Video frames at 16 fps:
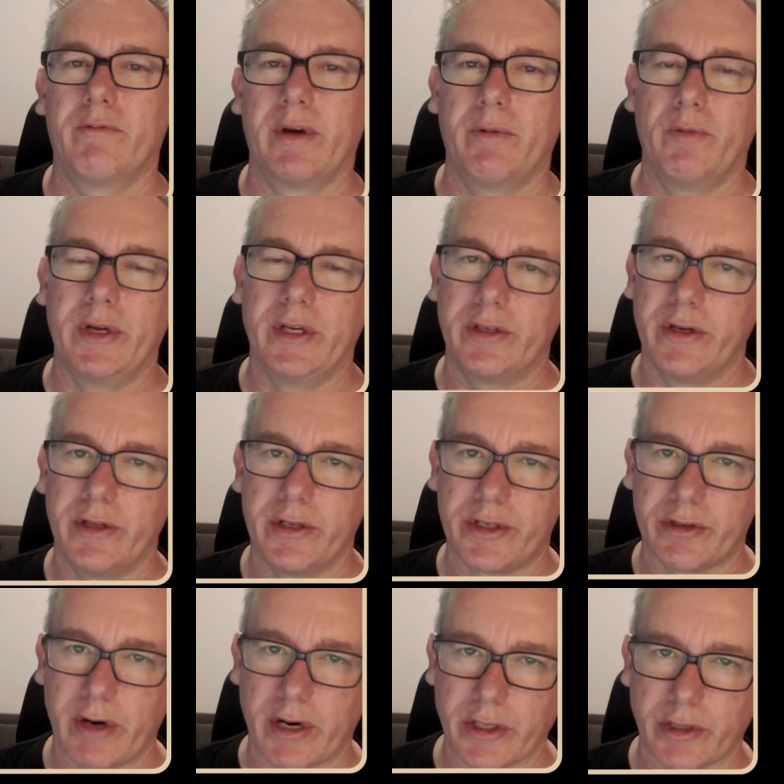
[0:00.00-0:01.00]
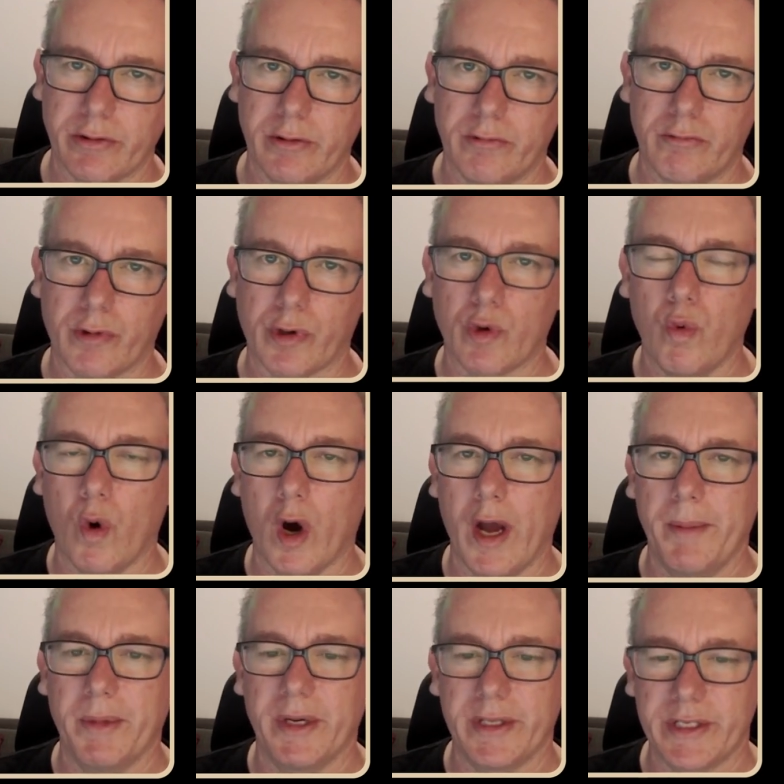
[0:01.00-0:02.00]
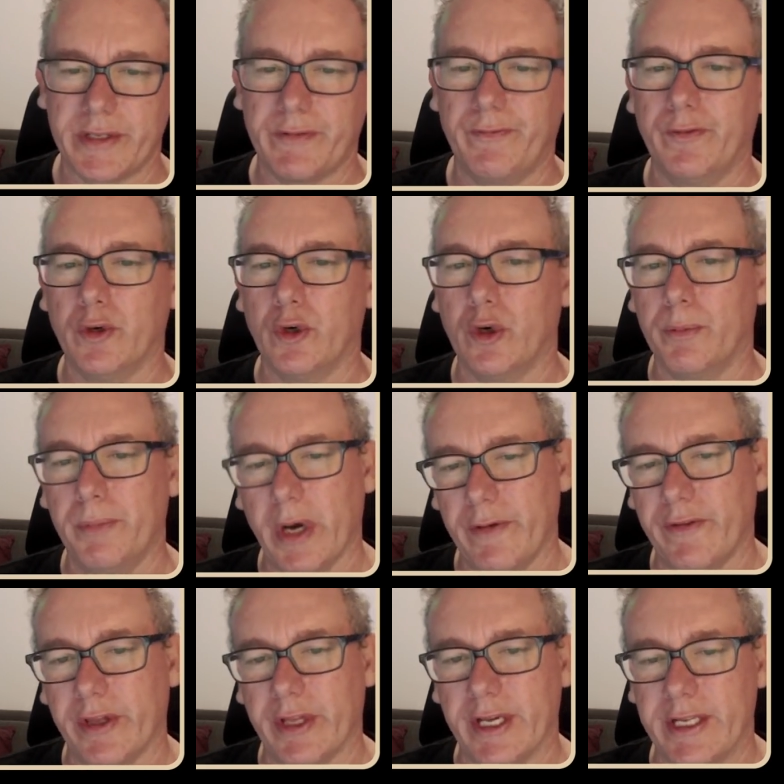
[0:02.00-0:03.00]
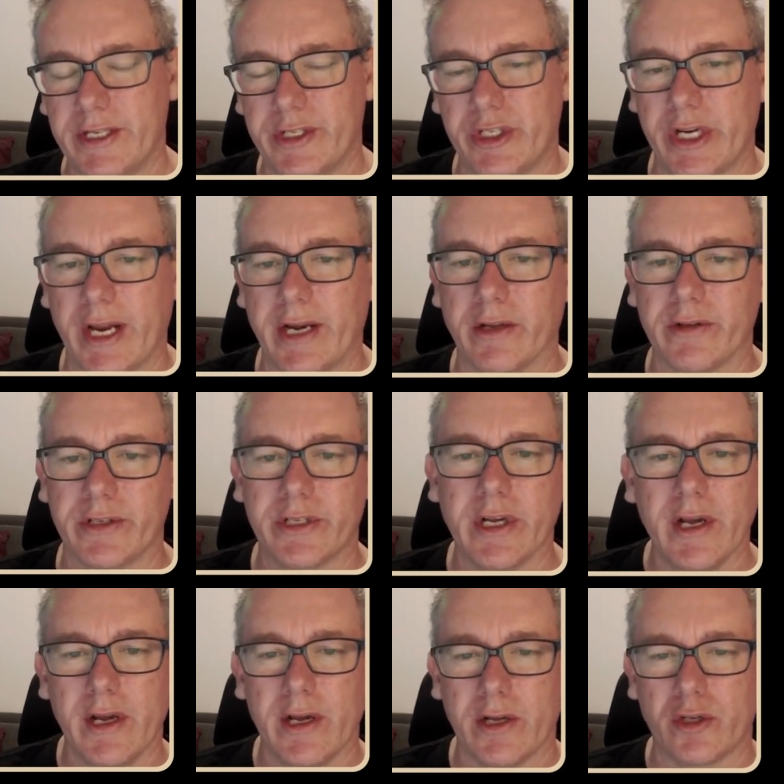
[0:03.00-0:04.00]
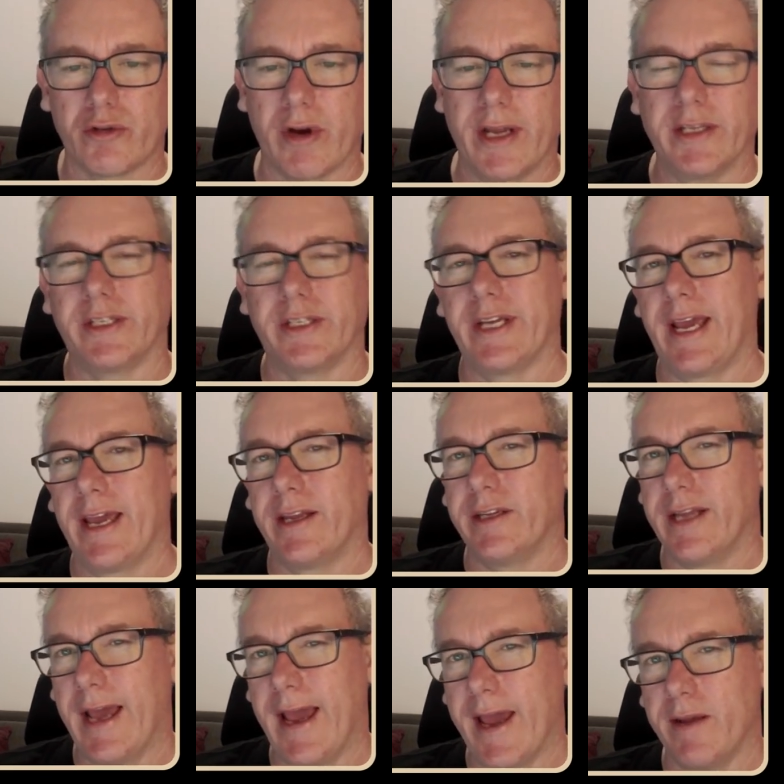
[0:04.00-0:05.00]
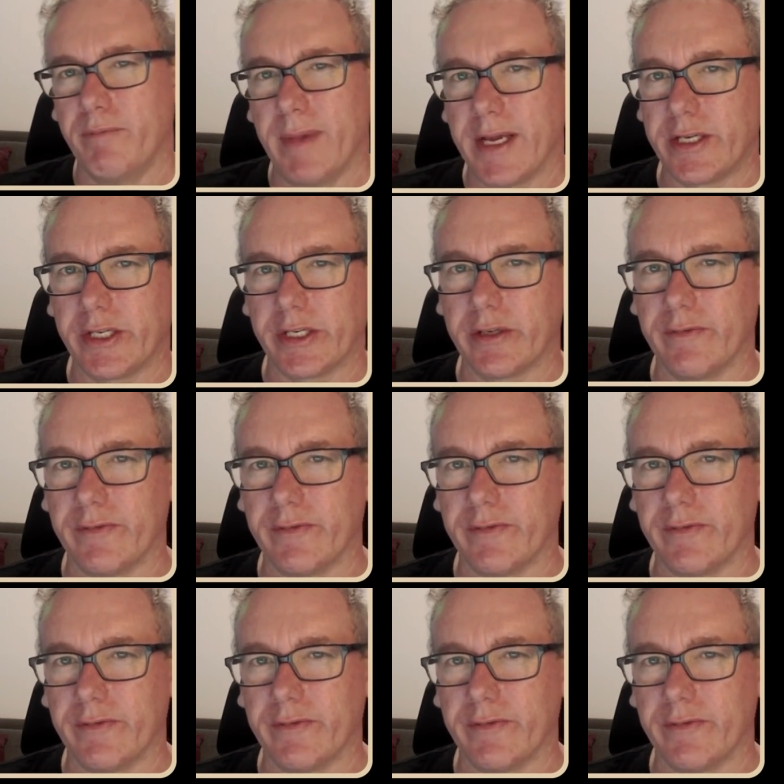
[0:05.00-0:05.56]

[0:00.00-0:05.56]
when we do the structural requirements for both of these channels, Trend 10 and Magic